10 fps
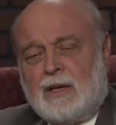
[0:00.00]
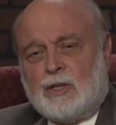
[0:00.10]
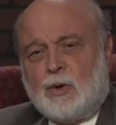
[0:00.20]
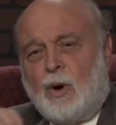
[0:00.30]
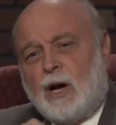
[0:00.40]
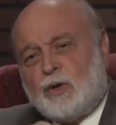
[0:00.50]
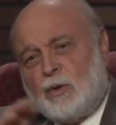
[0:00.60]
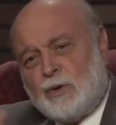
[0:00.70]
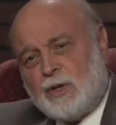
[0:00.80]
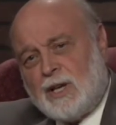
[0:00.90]
She walked
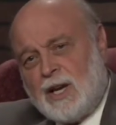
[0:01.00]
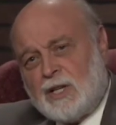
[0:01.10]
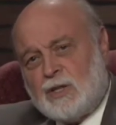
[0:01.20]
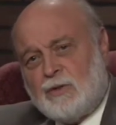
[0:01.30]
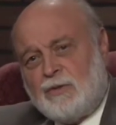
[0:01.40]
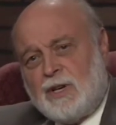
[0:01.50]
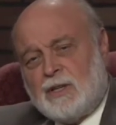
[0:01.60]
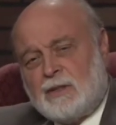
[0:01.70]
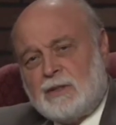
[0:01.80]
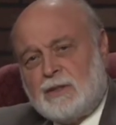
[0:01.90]
over to the edge of the
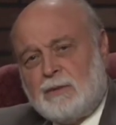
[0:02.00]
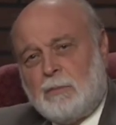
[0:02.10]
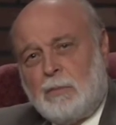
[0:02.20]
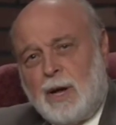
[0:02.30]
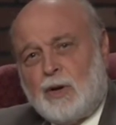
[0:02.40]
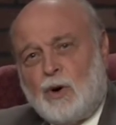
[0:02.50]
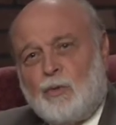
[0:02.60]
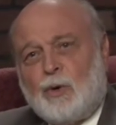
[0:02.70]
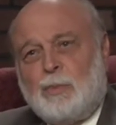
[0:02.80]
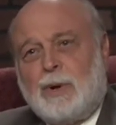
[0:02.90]
field, bent
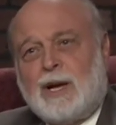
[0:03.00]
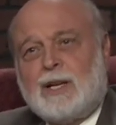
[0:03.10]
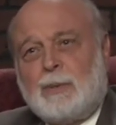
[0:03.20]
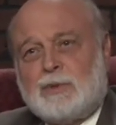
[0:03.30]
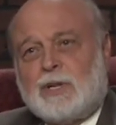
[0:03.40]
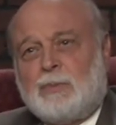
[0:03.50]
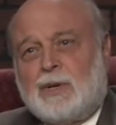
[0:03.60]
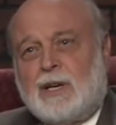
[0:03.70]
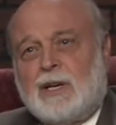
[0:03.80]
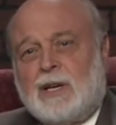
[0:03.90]
over and picked up
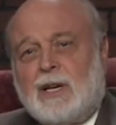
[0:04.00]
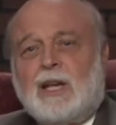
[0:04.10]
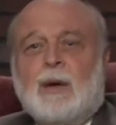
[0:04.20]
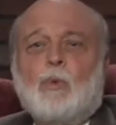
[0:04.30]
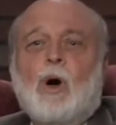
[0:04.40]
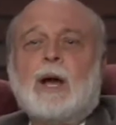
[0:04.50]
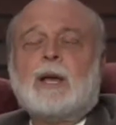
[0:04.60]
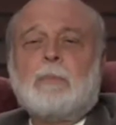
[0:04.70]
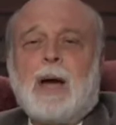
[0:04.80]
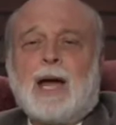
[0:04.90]
something and came
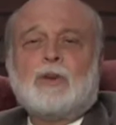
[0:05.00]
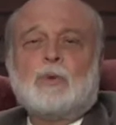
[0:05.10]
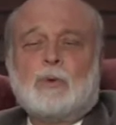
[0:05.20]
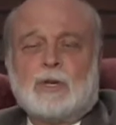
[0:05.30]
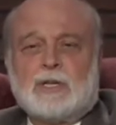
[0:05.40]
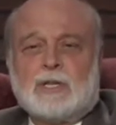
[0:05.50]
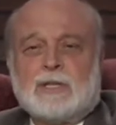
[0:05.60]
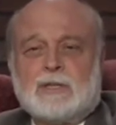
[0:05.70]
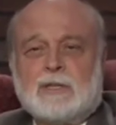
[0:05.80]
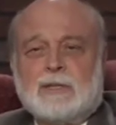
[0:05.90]
walking back towards
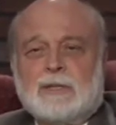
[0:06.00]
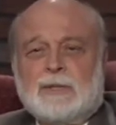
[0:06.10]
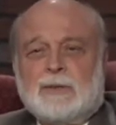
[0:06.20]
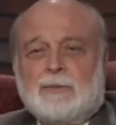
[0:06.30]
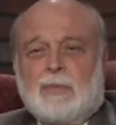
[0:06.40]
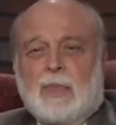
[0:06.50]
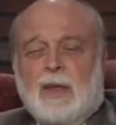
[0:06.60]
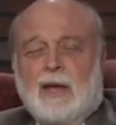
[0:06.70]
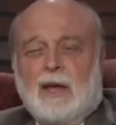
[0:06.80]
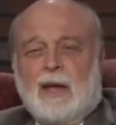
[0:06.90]
us.
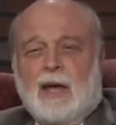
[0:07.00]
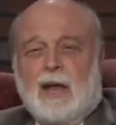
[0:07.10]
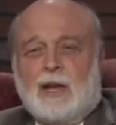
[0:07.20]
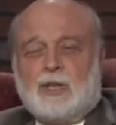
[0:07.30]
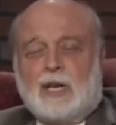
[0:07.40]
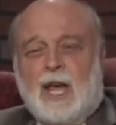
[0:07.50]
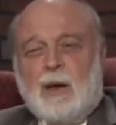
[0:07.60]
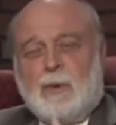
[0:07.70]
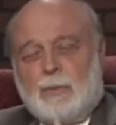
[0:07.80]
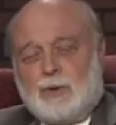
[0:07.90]
And as she
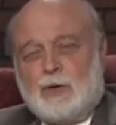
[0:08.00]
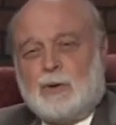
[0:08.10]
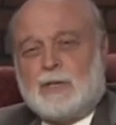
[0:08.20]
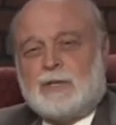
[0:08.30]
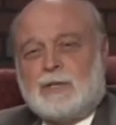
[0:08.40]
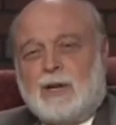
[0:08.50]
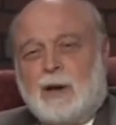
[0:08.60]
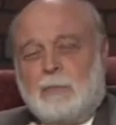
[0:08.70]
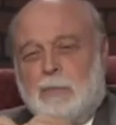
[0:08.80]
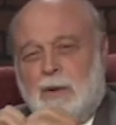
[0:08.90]
came up to us,
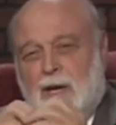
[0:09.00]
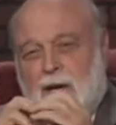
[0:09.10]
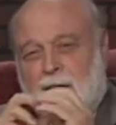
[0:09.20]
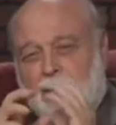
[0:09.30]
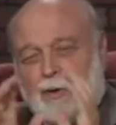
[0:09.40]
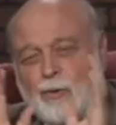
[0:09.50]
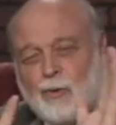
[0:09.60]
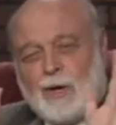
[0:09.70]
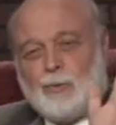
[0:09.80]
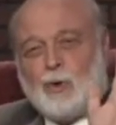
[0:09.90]
a big
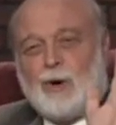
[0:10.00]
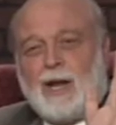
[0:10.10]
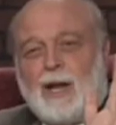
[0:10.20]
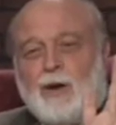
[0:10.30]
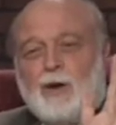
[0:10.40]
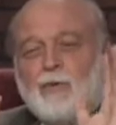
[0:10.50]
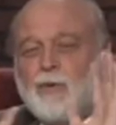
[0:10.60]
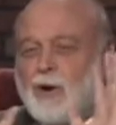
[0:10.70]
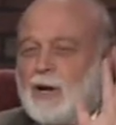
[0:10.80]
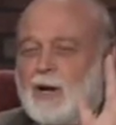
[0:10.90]
grin broke out on her
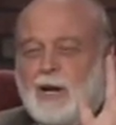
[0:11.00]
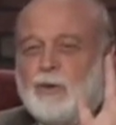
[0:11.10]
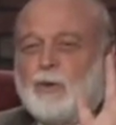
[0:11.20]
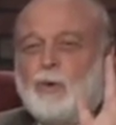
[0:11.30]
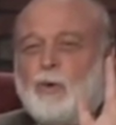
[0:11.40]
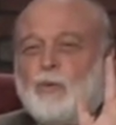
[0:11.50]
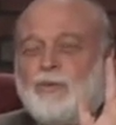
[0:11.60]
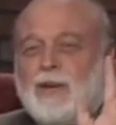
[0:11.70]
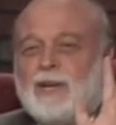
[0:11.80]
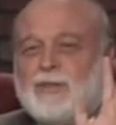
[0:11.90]
very leathered old
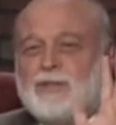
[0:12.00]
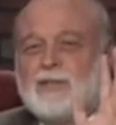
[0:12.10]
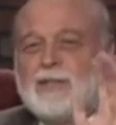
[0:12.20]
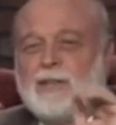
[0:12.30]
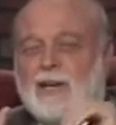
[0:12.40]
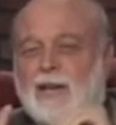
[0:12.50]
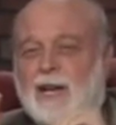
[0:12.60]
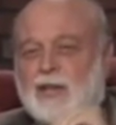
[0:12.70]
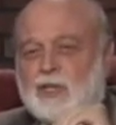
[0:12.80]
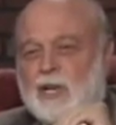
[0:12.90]
face,
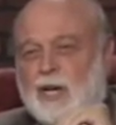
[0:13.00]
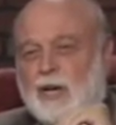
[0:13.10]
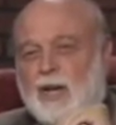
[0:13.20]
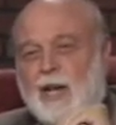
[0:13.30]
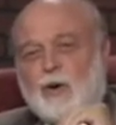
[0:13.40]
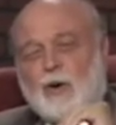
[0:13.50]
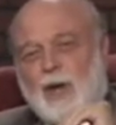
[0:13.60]
and she held out in her